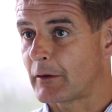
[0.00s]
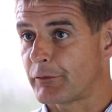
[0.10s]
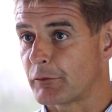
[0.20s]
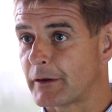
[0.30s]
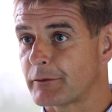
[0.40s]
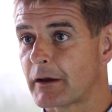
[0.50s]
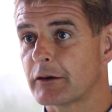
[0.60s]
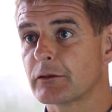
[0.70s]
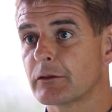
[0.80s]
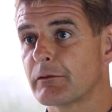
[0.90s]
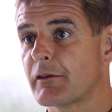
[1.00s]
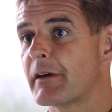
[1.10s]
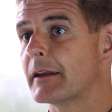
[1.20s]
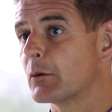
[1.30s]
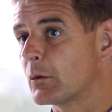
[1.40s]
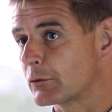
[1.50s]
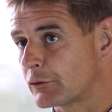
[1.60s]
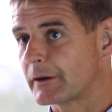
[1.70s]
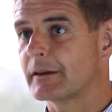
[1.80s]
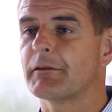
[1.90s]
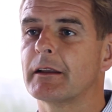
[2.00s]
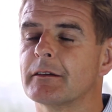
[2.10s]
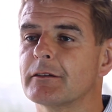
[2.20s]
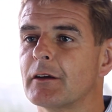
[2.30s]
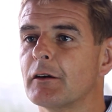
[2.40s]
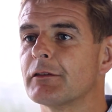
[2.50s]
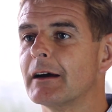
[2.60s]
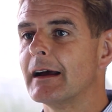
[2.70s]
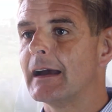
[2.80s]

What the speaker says: for reservations of event or during the event itself.